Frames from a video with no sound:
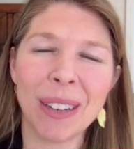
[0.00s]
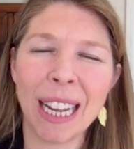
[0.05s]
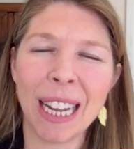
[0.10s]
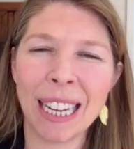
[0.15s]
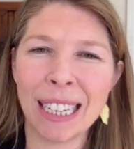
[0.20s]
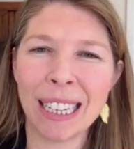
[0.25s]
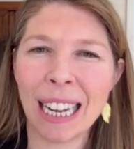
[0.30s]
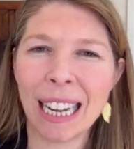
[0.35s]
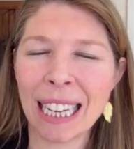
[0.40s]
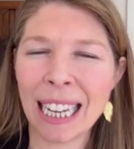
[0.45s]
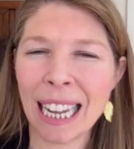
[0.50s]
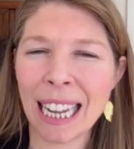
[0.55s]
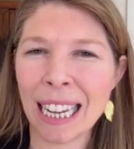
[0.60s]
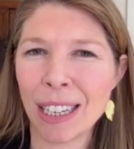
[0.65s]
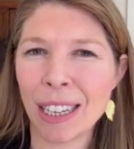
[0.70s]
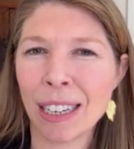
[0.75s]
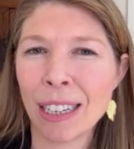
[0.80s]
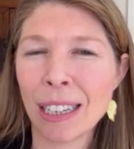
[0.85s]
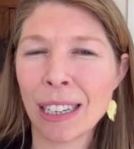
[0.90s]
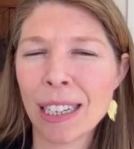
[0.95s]
And
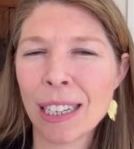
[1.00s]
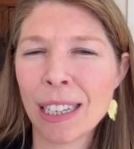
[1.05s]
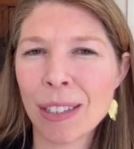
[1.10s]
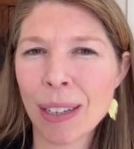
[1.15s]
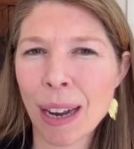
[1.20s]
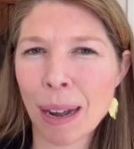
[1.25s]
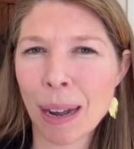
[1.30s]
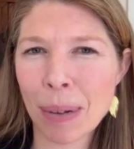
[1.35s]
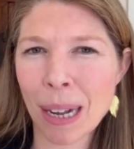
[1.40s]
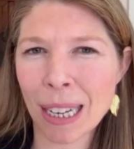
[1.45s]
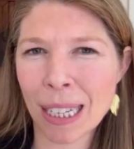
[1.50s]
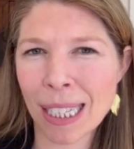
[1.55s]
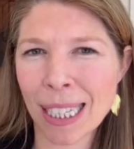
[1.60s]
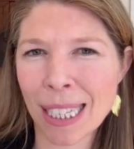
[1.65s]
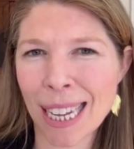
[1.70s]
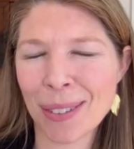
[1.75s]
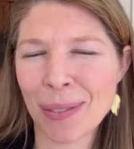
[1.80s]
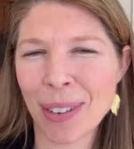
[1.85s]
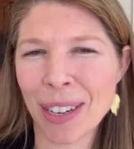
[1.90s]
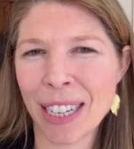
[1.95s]
again, Dropbox
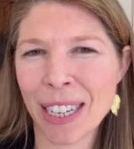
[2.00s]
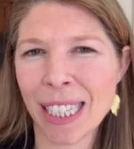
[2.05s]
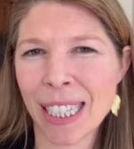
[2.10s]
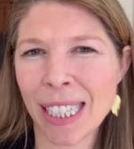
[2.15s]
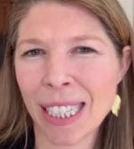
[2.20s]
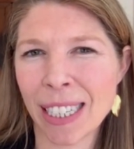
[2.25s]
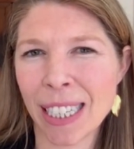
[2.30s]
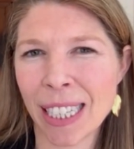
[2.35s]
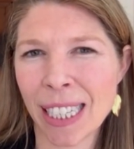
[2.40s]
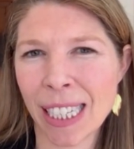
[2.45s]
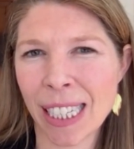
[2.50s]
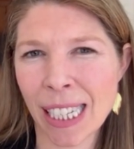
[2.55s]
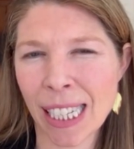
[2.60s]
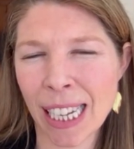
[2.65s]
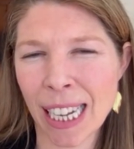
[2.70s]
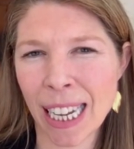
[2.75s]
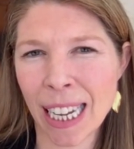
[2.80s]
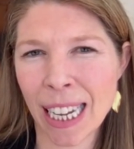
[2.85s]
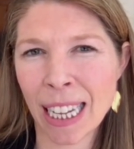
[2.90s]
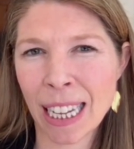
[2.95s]
takes very
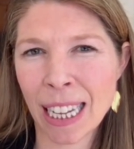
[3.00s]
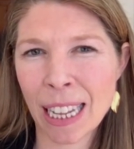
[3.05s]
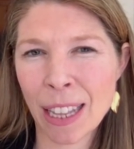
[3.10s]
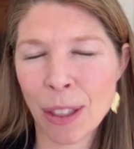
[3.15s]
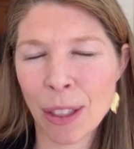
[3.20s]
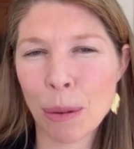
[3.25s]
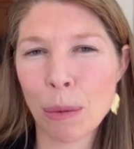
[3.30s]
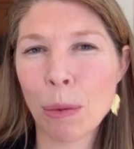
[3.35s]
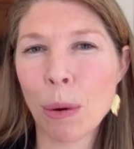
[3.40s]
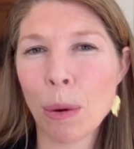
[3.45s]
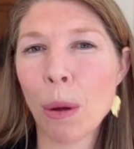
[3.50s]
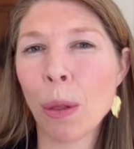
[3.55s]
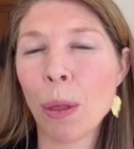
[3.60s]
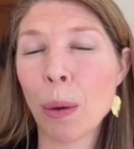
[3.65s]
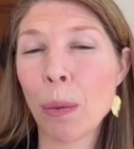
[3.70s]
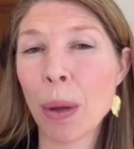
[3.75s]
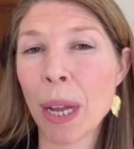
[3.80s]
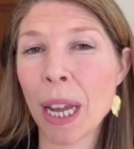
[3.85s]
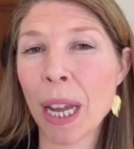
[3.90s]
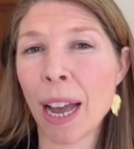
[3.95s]
seriously the role
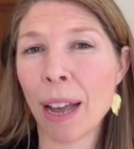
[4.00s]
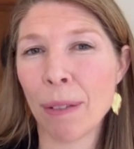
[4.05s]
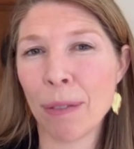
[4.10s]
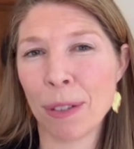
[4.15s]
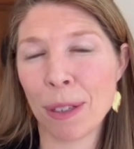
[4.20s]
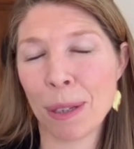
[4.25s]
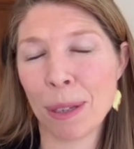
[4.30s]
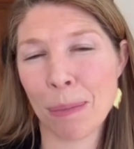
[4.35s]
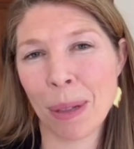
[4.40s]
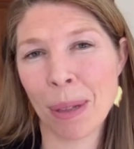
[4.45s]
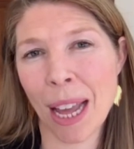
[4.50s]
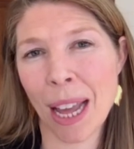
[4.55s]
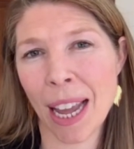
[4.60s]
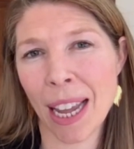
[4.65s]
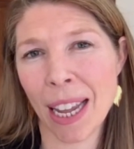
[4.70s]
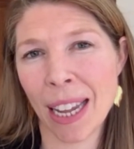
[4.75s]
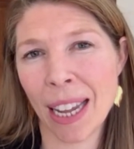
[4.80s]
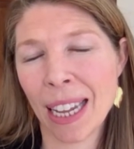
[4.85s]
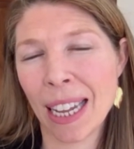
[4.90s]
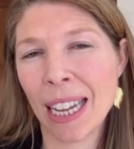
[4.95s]
that we have to
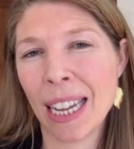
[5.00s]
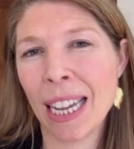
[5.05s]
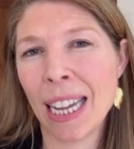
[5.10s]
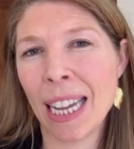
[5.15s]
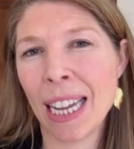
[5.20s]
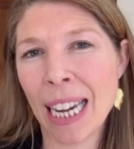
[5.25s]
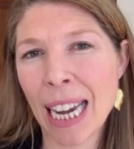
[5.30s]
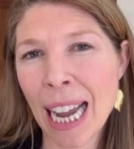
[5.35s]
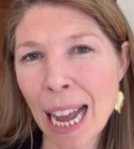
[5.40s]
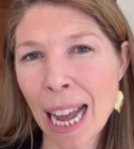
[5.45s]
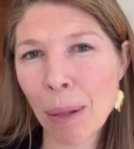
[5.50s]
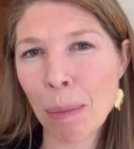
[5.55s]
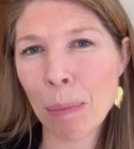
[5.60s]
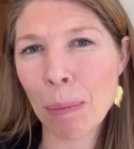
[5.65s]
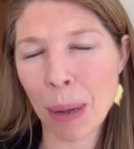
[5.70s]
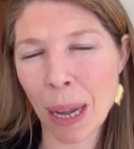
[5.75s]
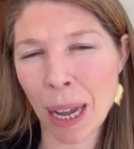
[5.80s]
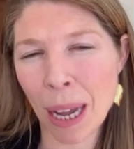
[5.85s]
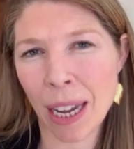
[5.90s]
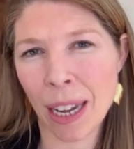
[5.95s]
play in
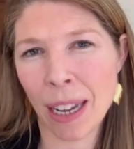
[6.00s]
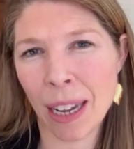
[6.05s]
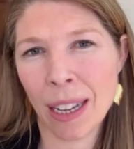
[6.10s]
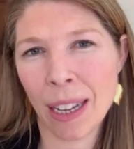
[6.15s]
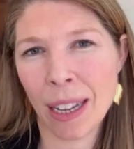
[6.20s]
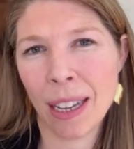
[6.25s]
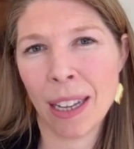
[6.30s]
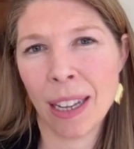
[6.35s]
helping